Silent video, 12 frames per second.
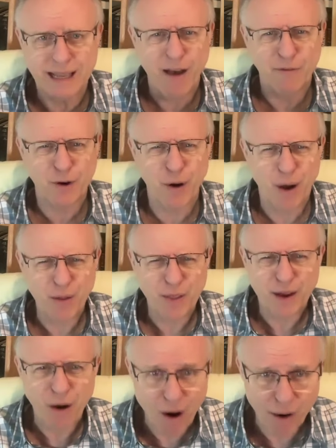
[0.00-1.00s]
after all,
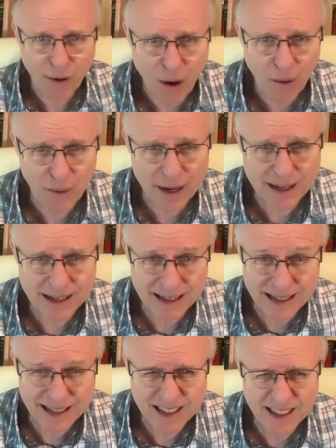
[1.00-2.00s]
they are
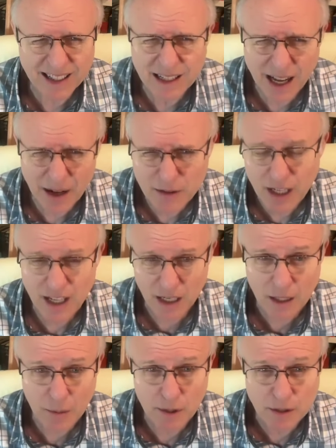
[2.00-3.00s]
already in the
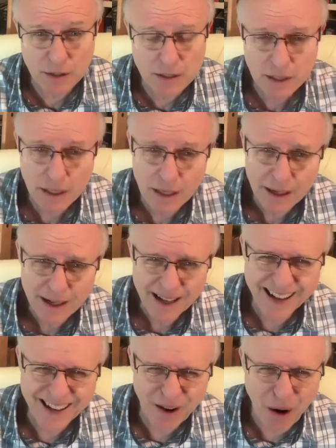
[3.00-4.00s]
tequila business,
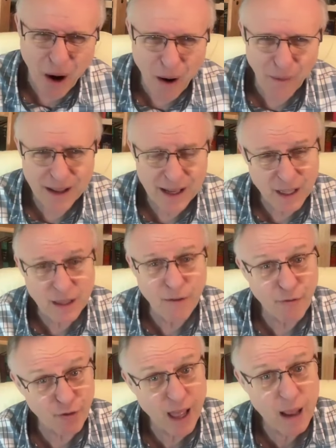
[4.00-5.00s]
already in the
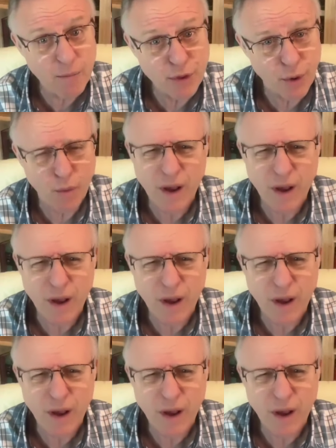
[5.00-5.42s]
flamethrower.